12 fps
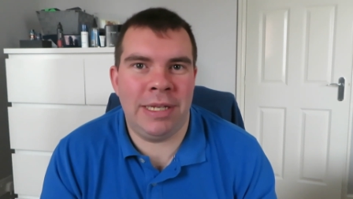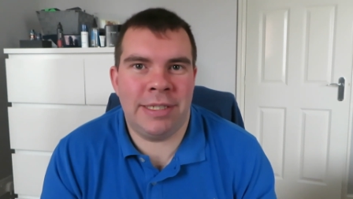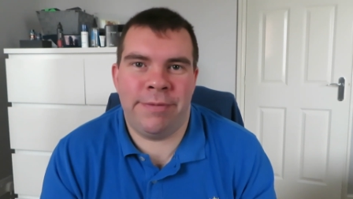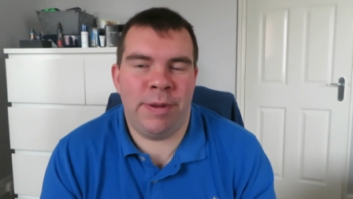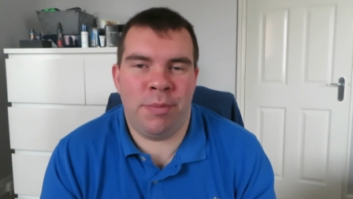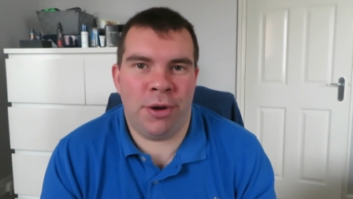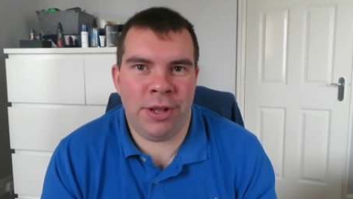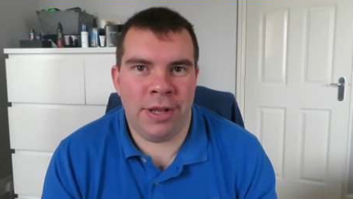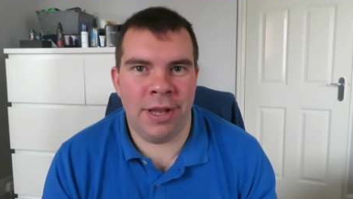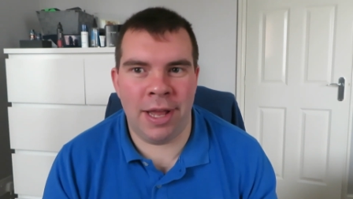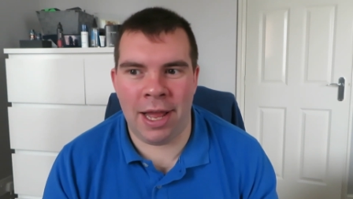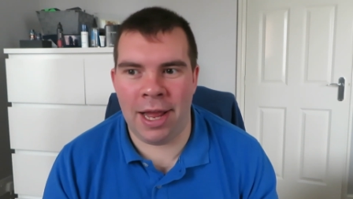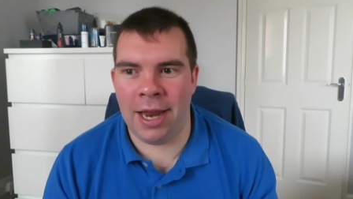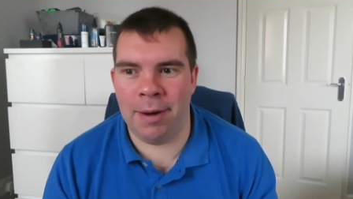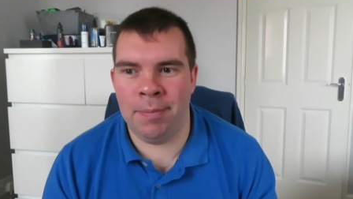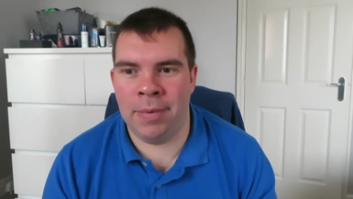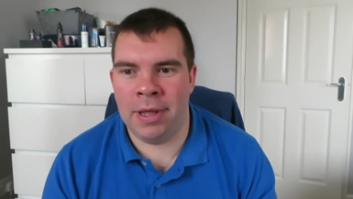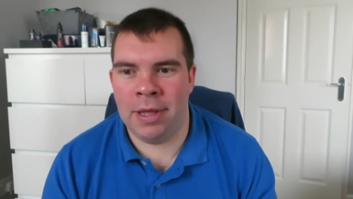You can't please
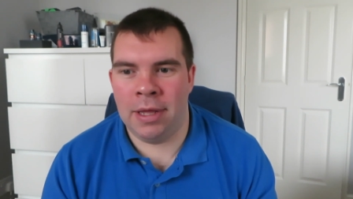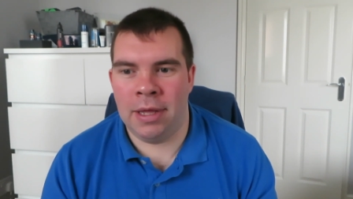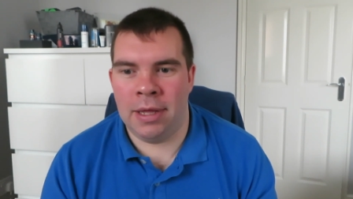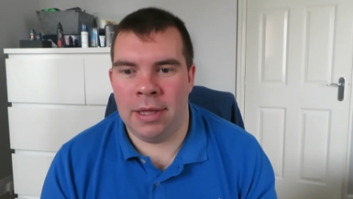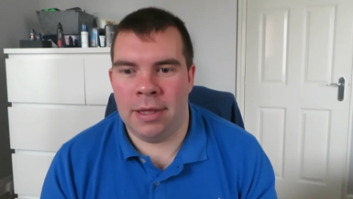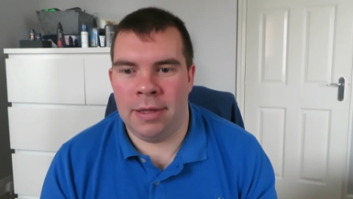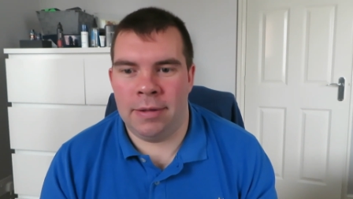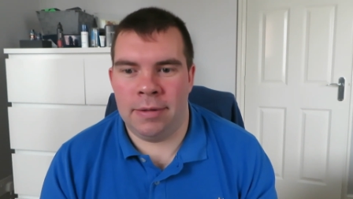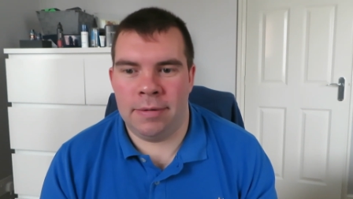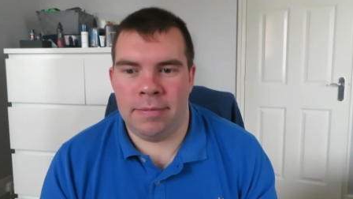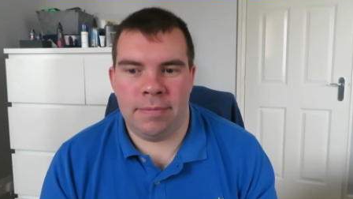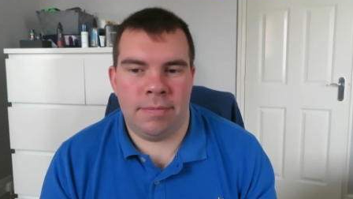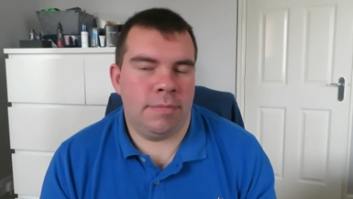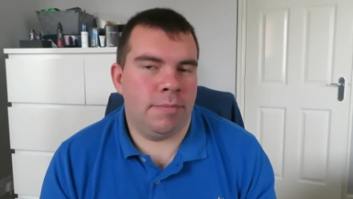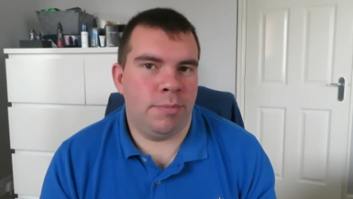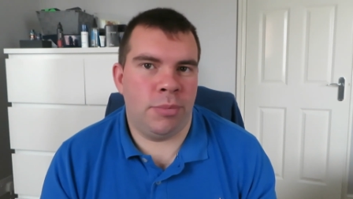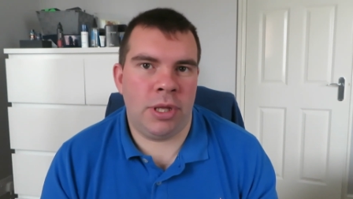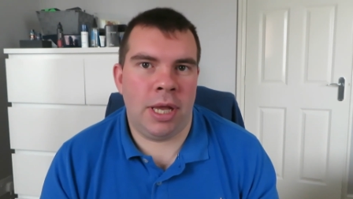everybody.
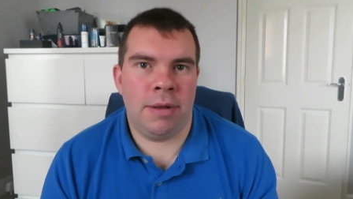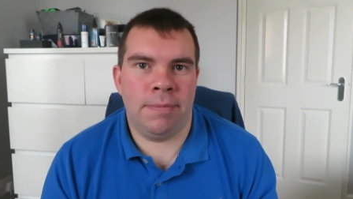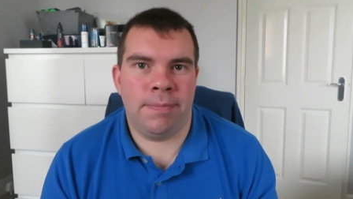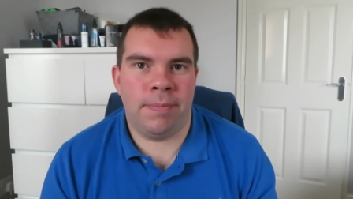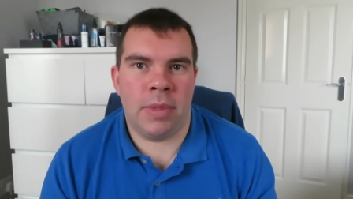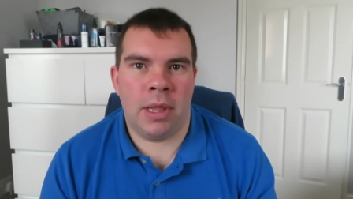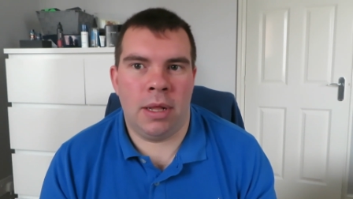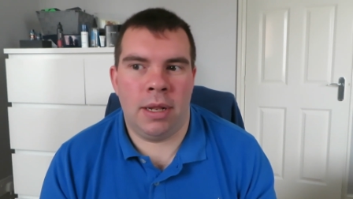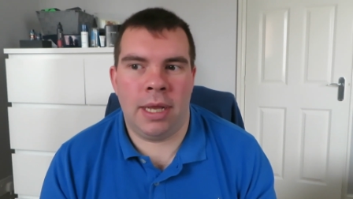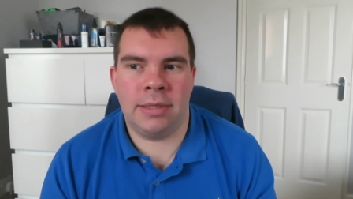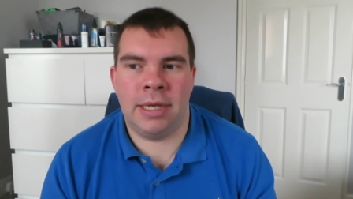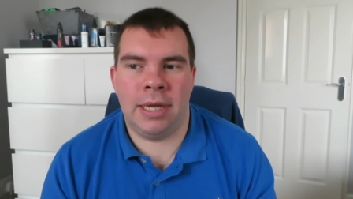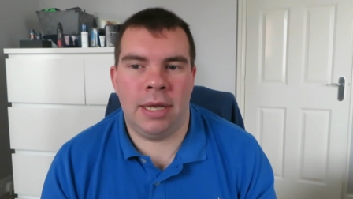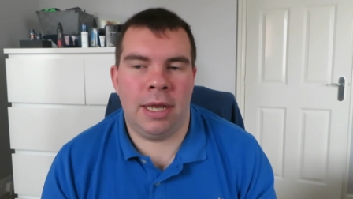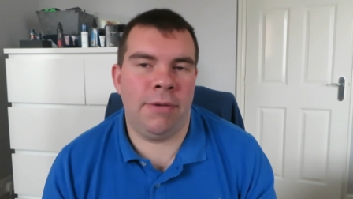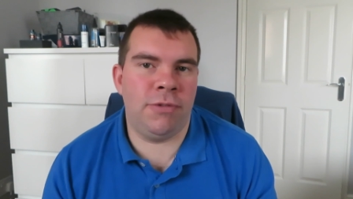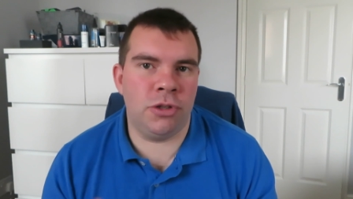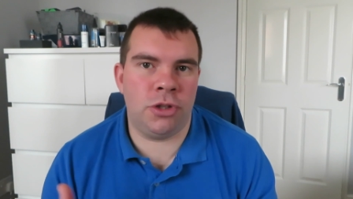But yeah,
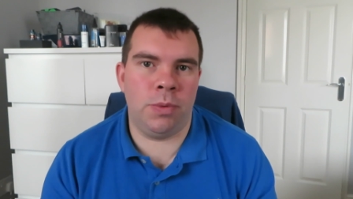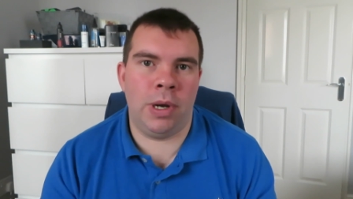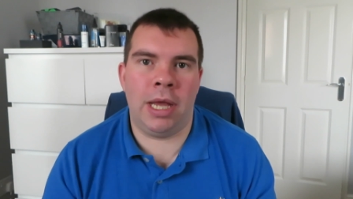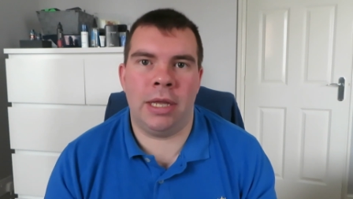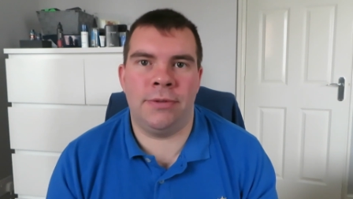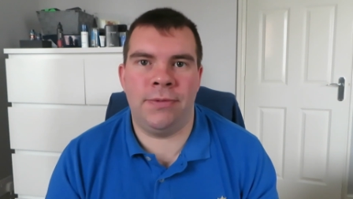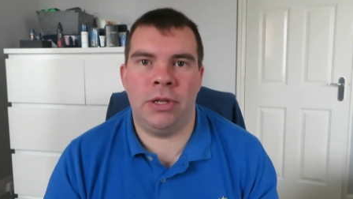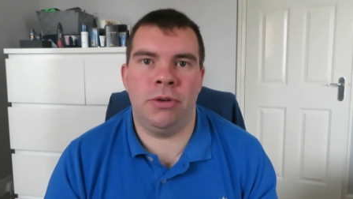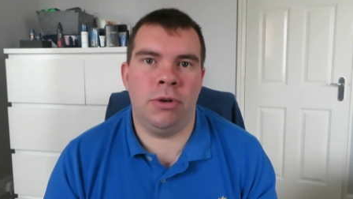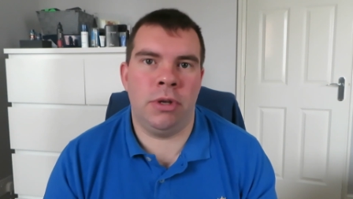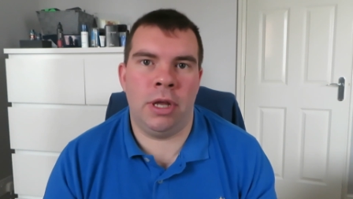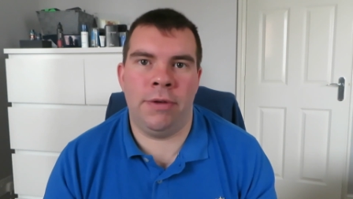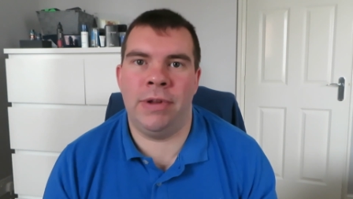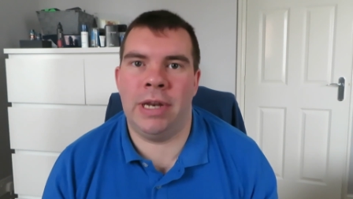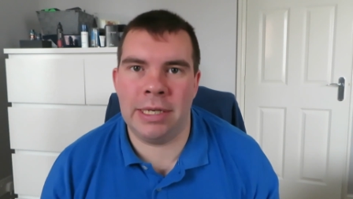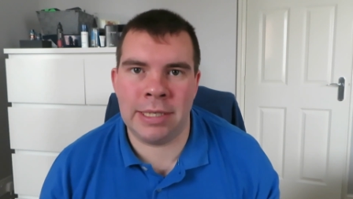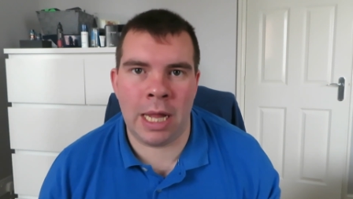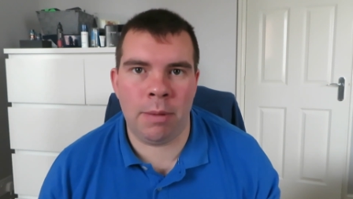like I say, if you do like this
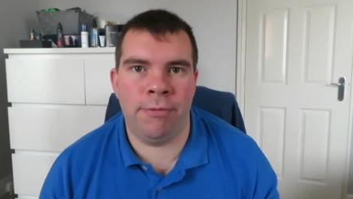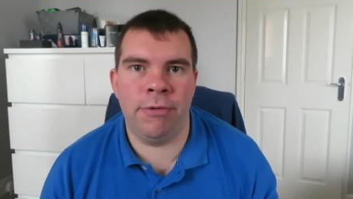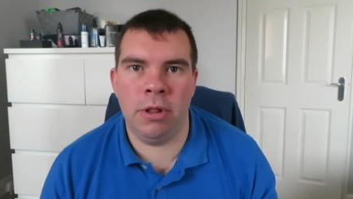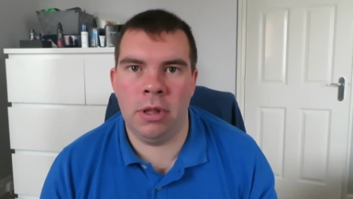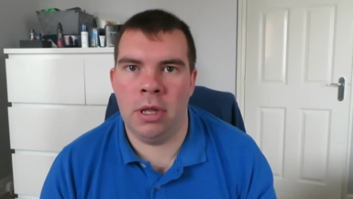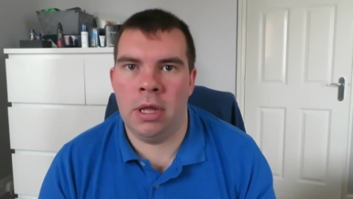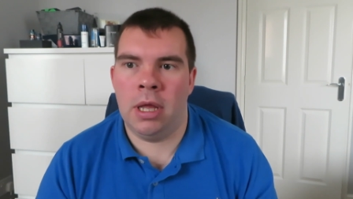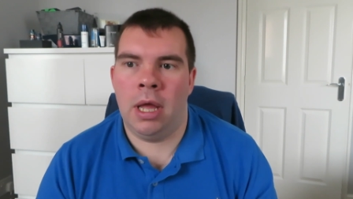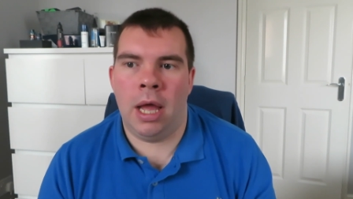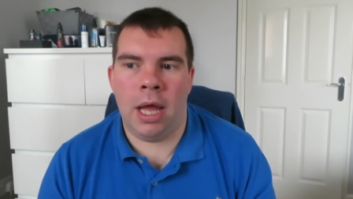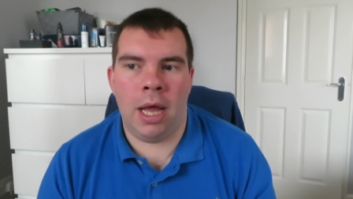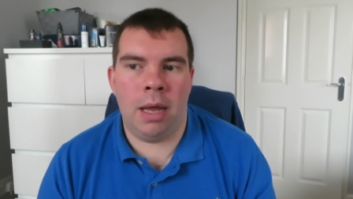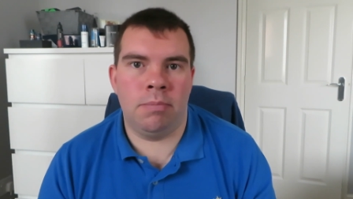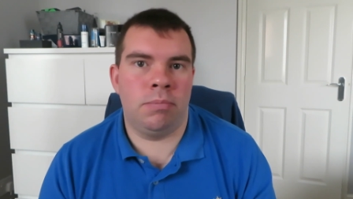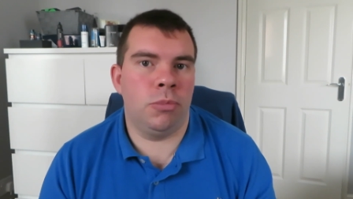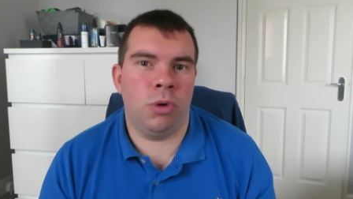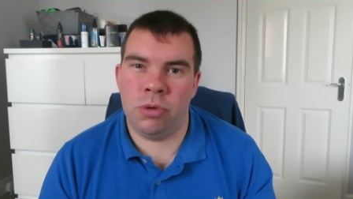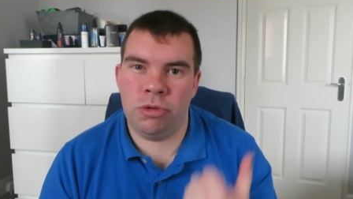video, if it is helpful,
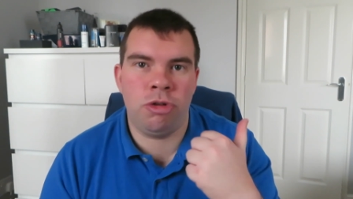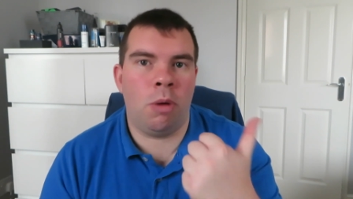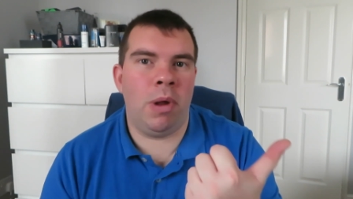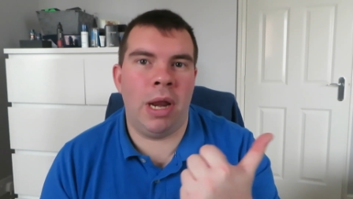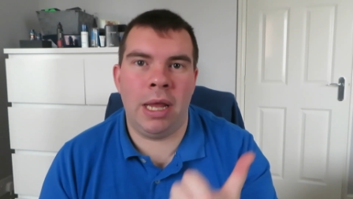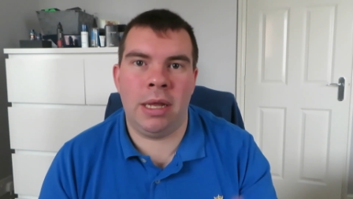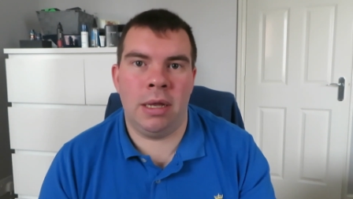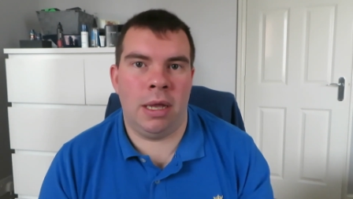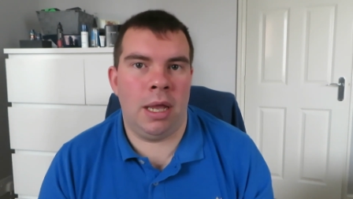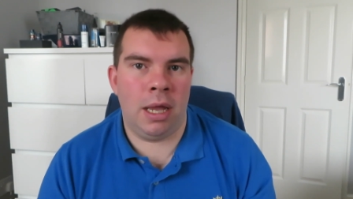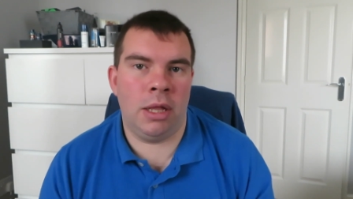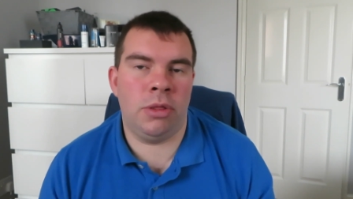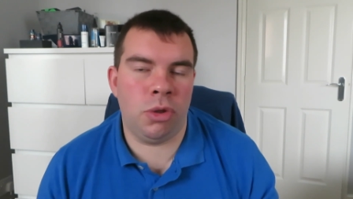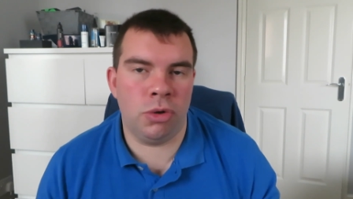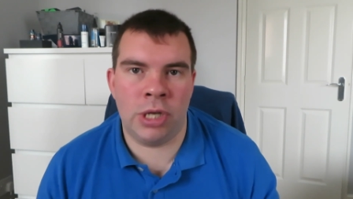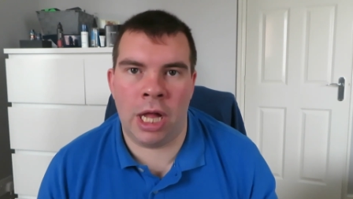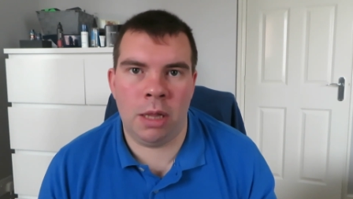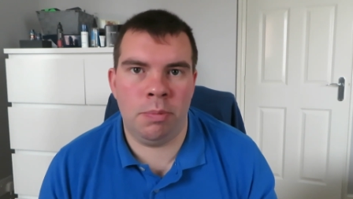drop a
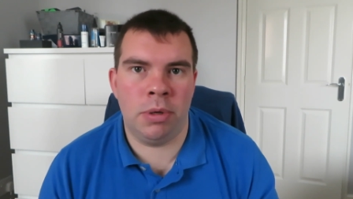like.